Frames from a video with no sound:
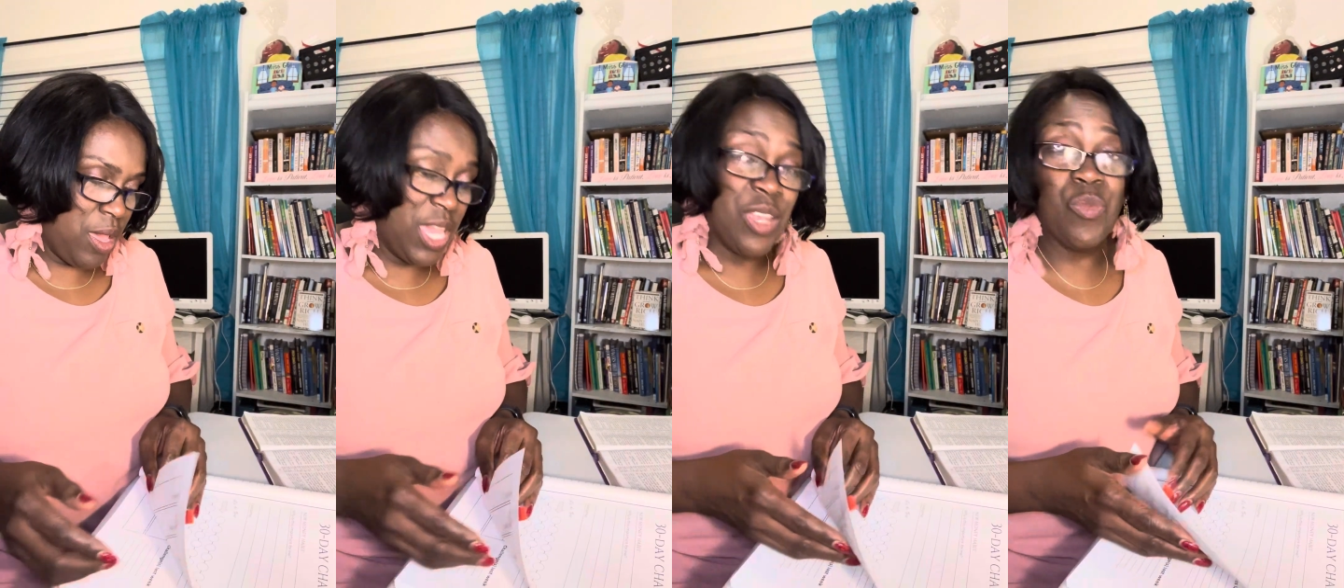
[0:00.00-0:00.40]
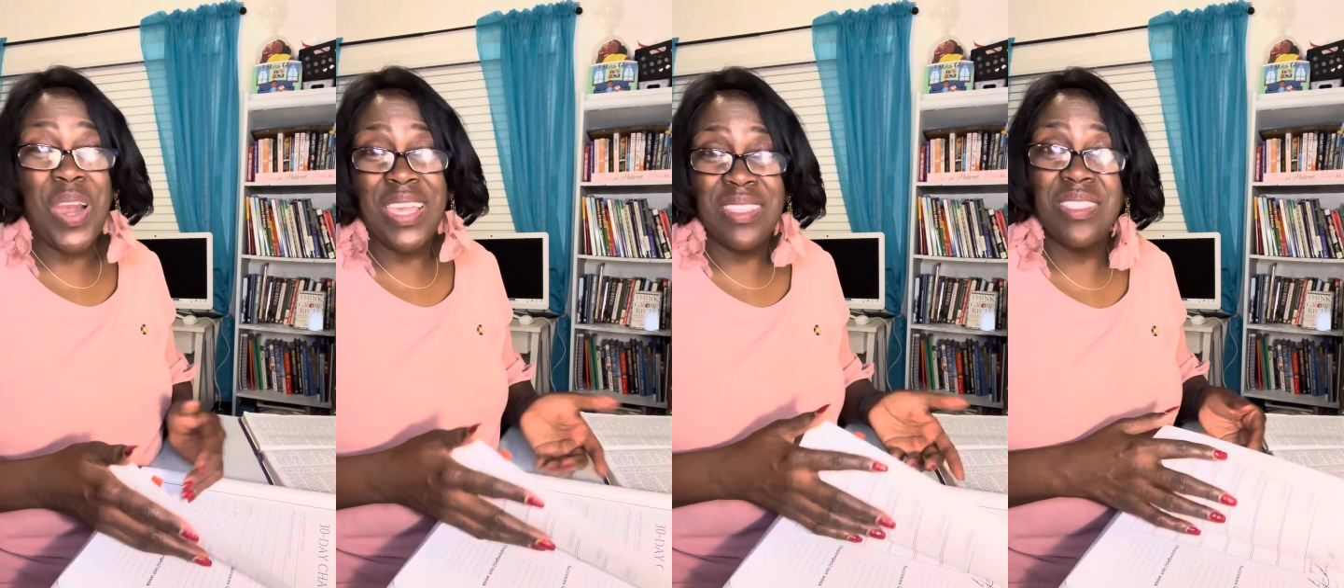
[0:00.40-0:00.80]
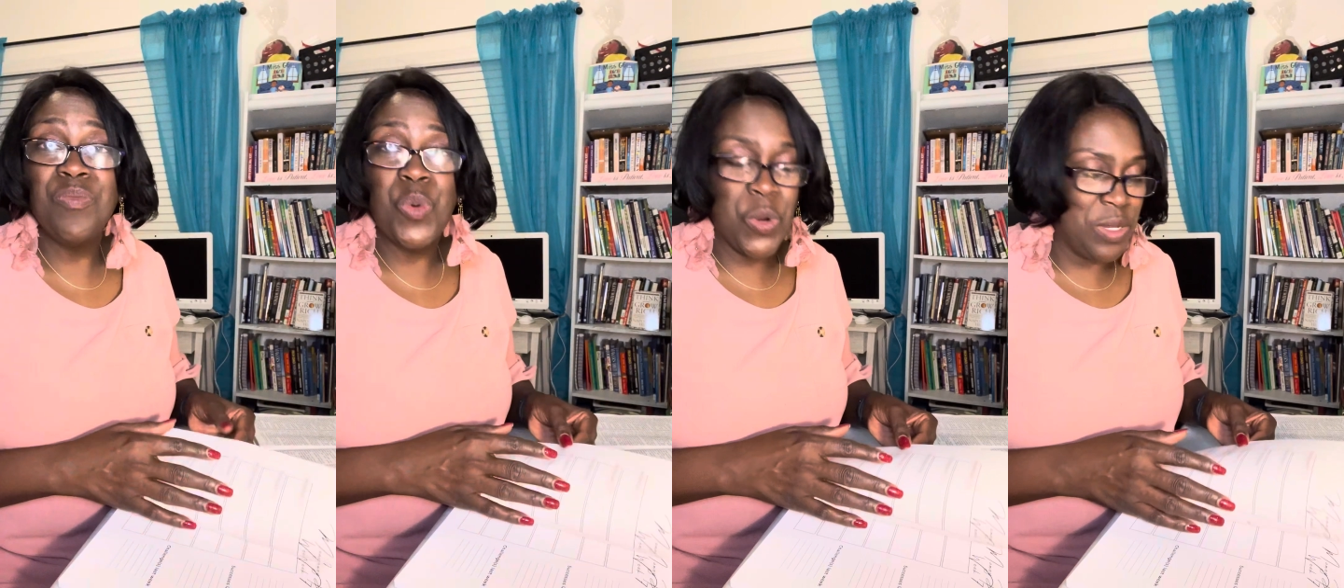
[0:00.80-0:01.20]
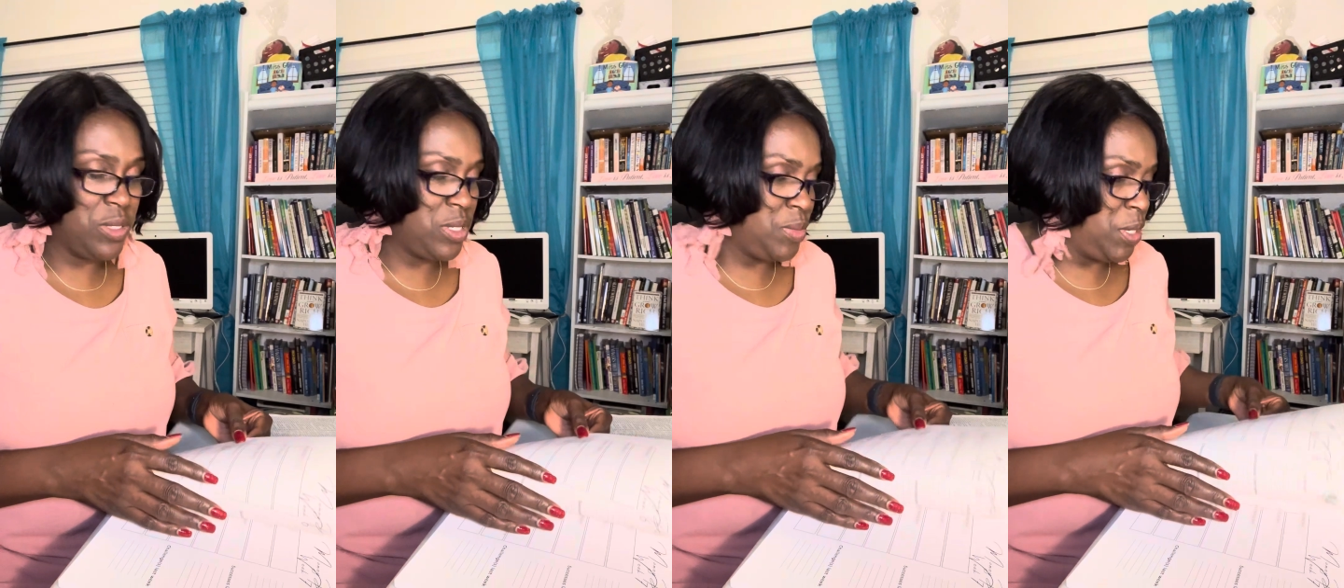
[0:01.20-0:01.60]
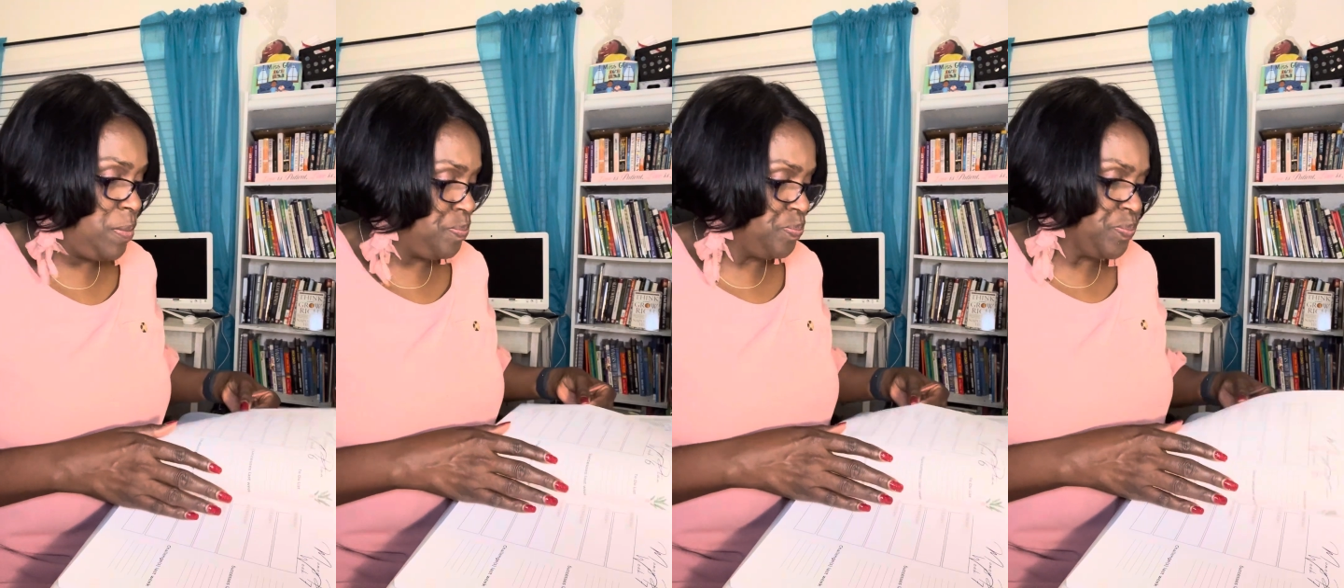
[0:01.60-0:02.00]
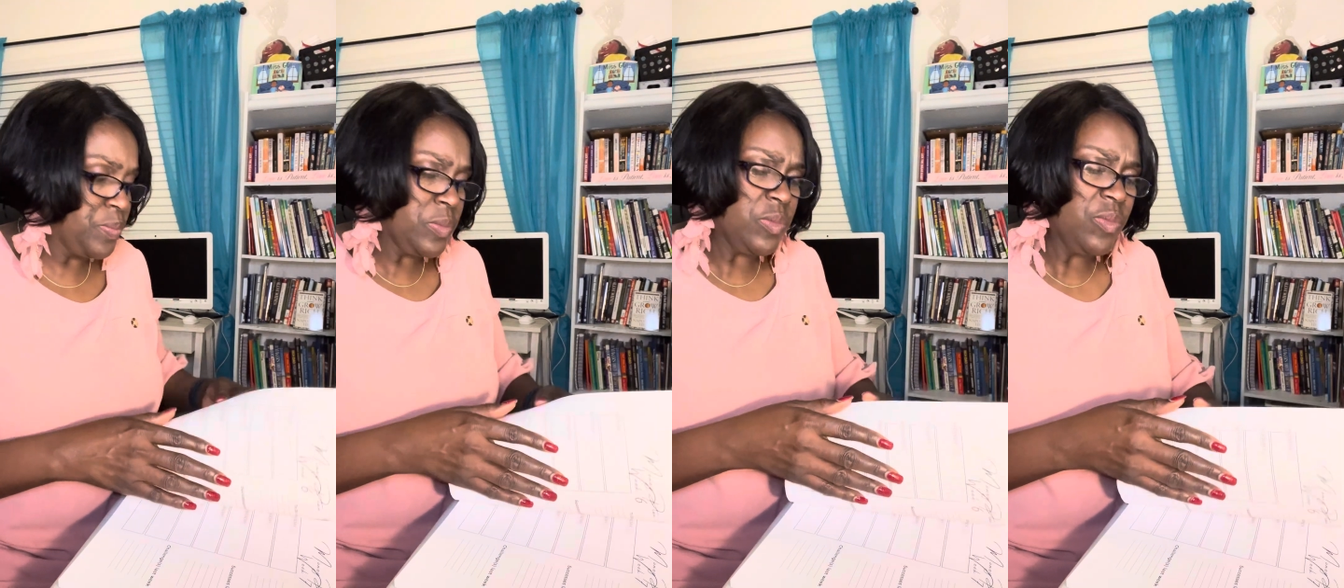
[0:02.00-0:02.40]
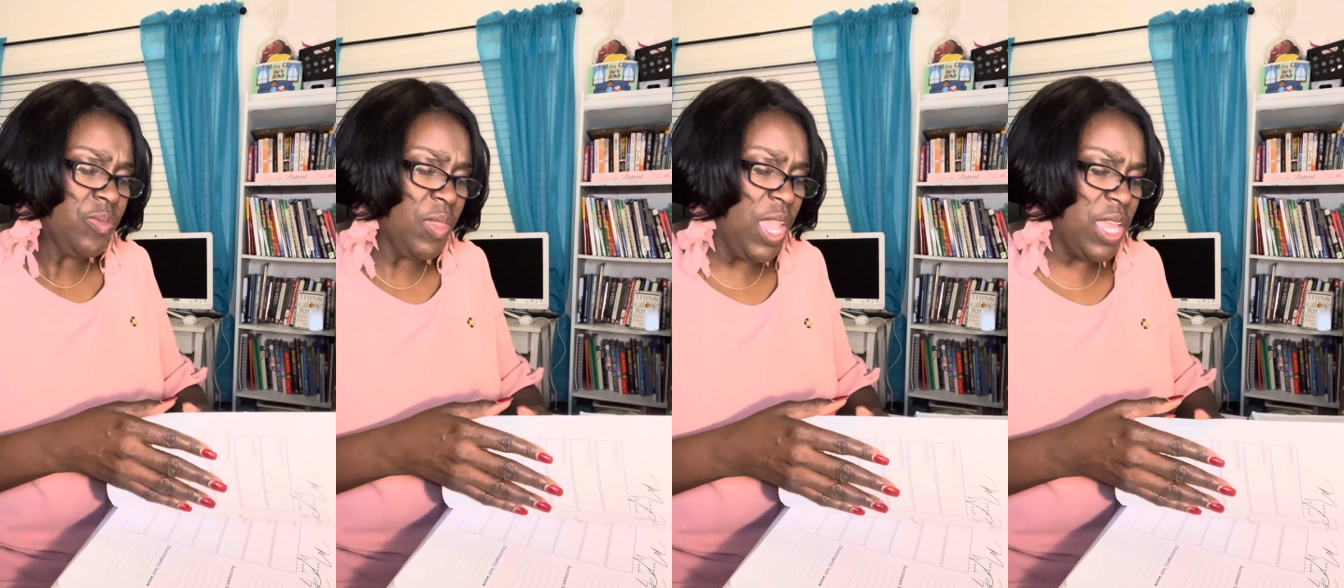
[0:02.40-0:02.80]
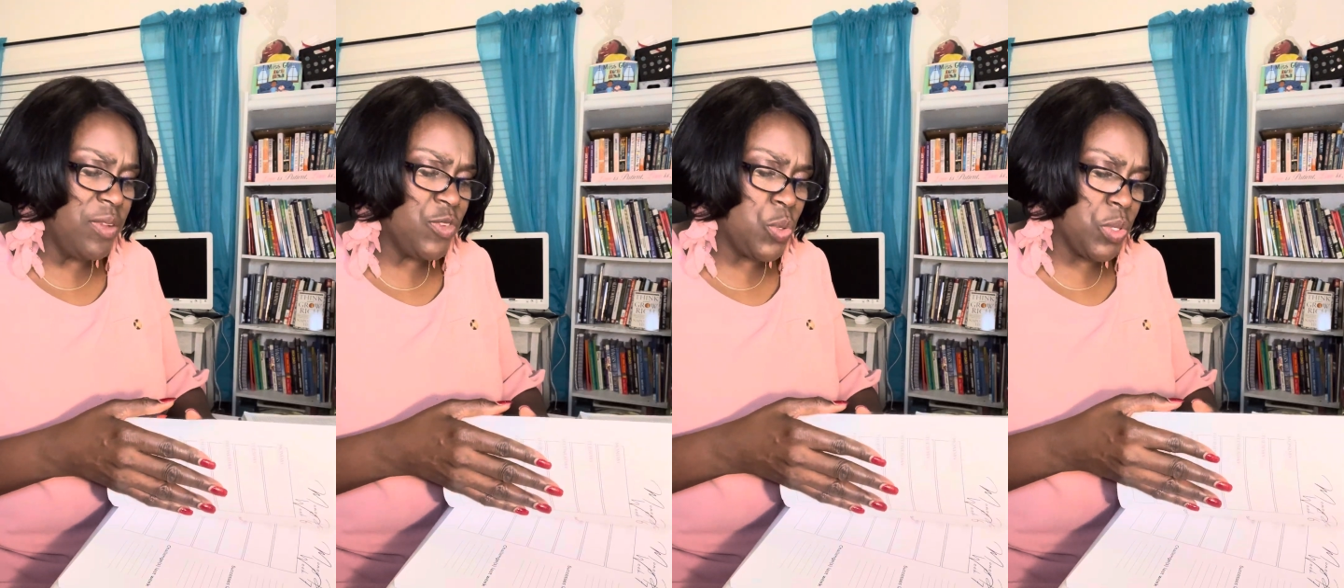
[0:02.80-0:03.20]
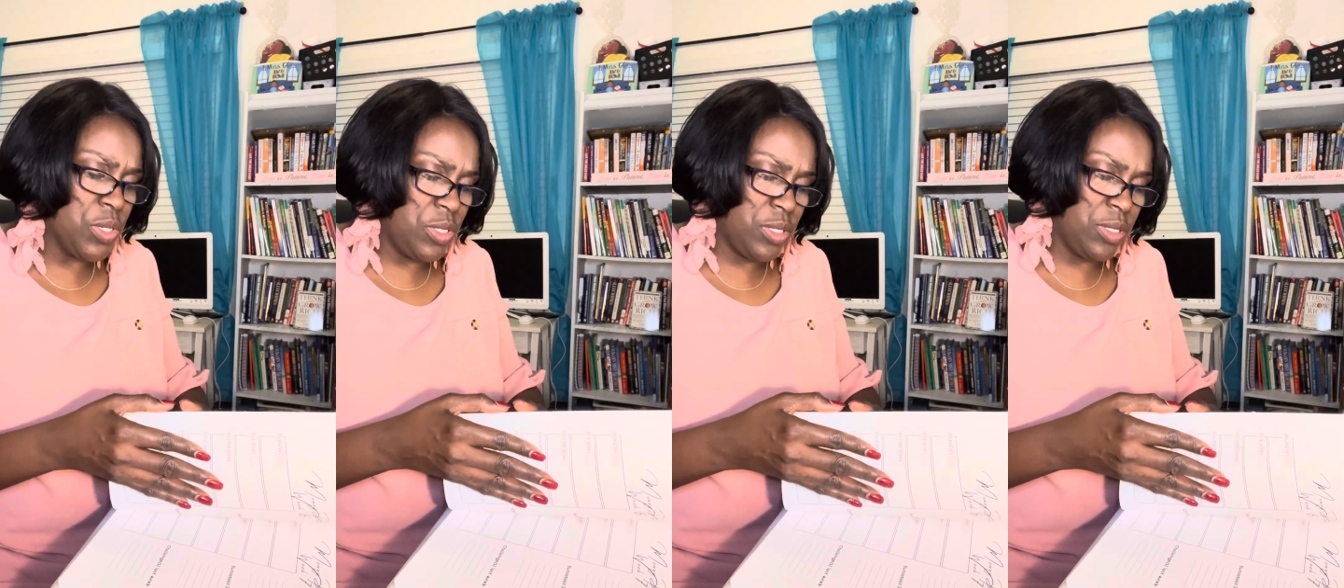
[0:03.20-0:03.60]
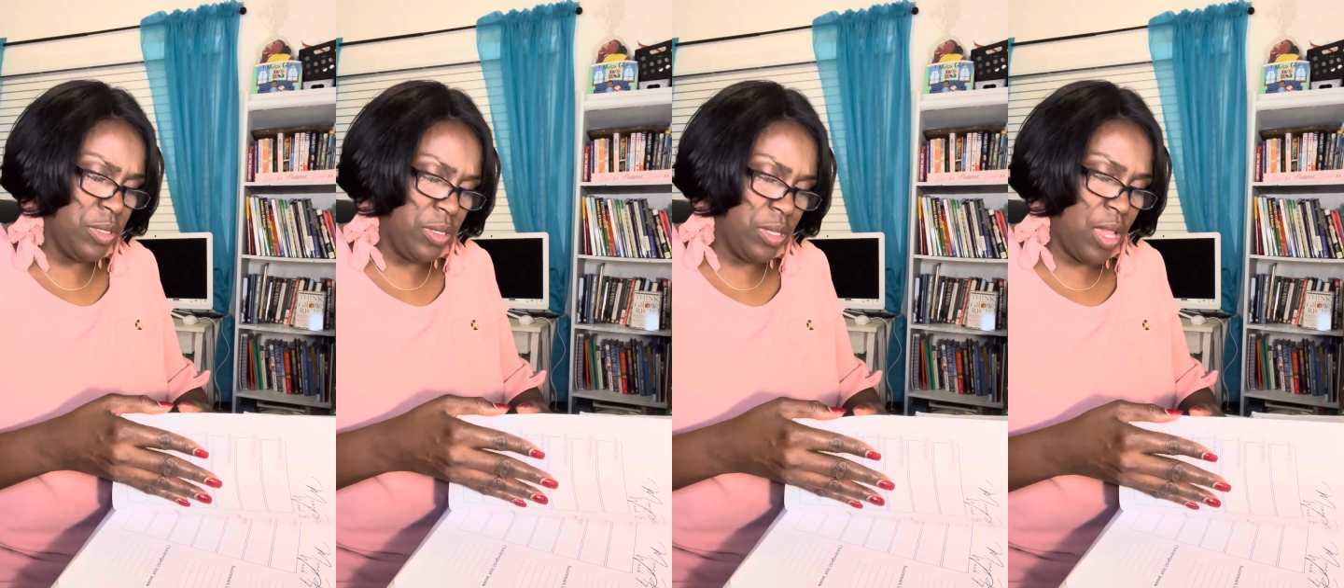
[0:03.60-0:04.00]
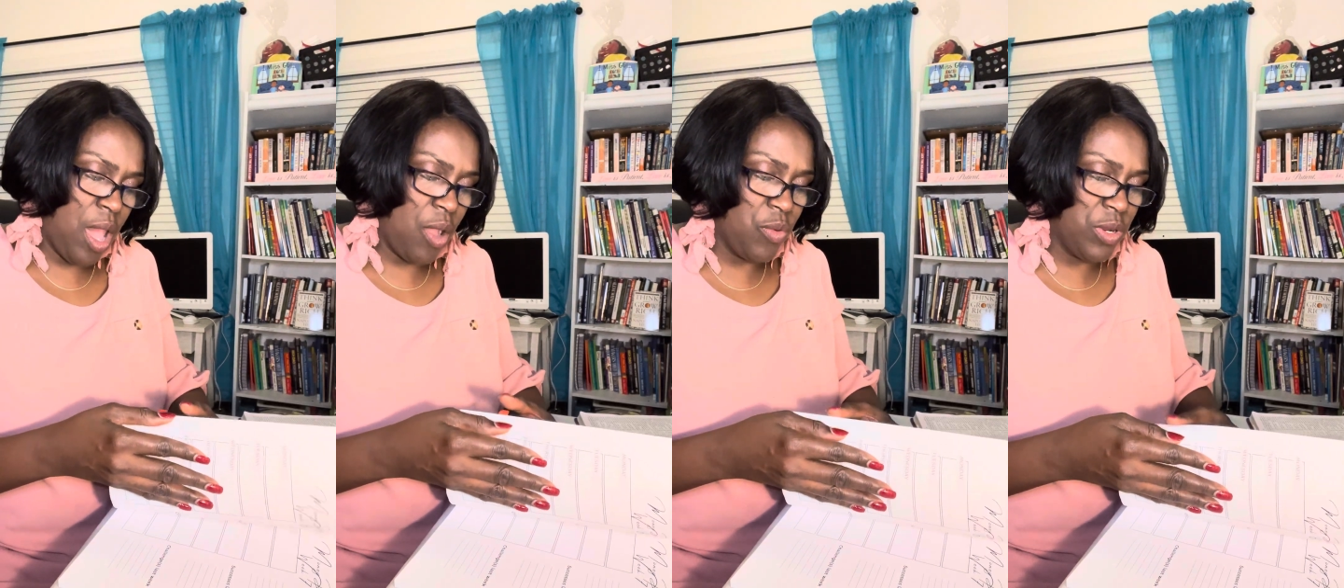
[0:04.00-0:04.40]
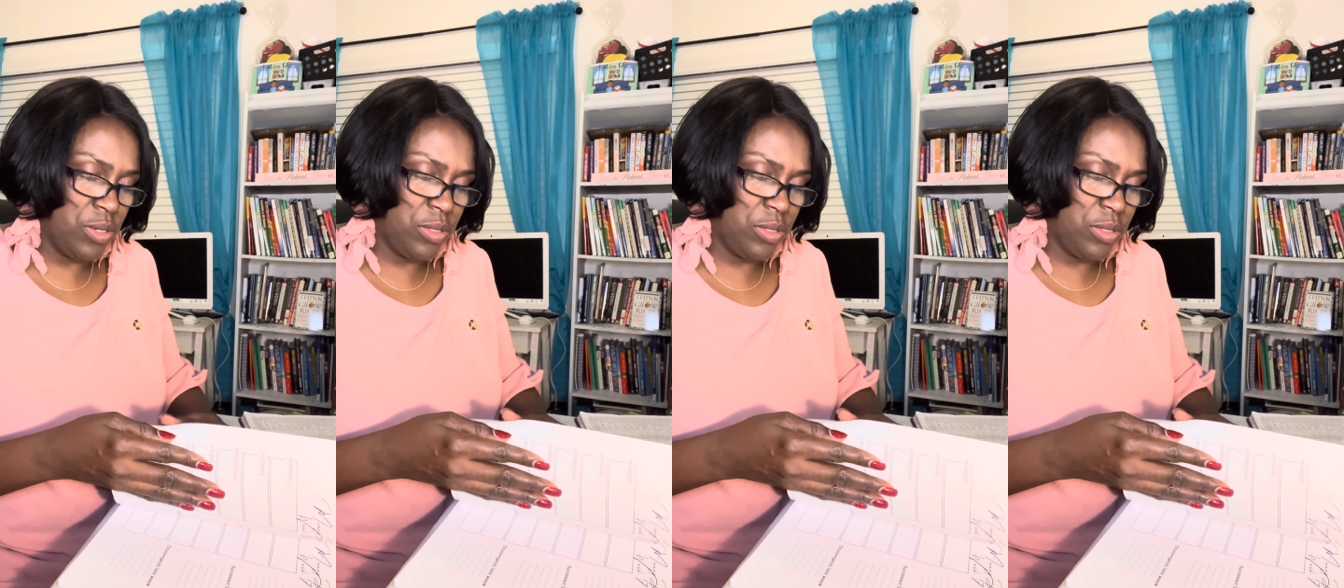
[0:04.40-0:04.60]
and why it's important to me. And of course, our